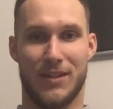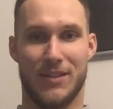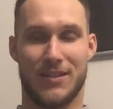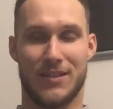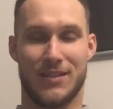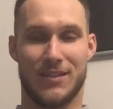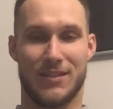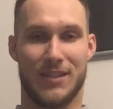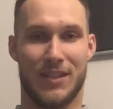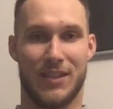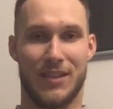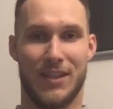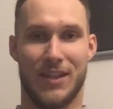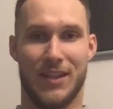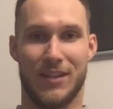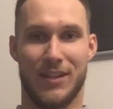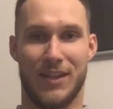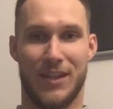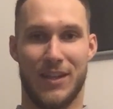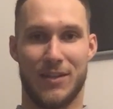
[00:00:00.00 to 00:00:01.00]
since a
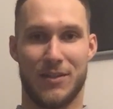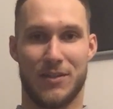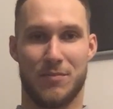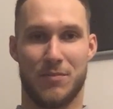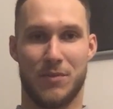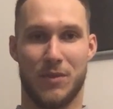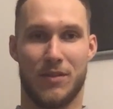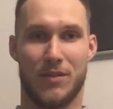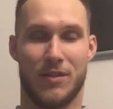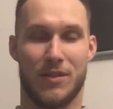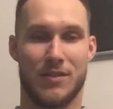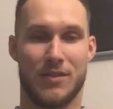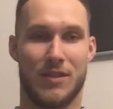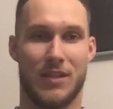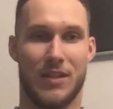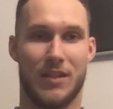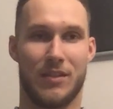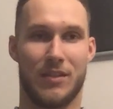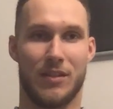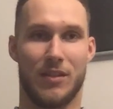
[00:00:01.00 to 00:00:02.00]
young age because
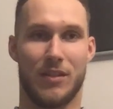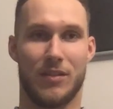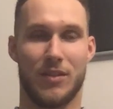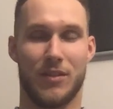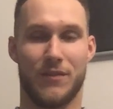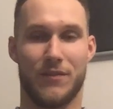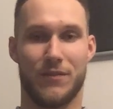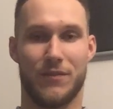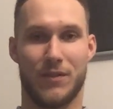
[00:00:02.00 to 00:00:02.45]
like a lot of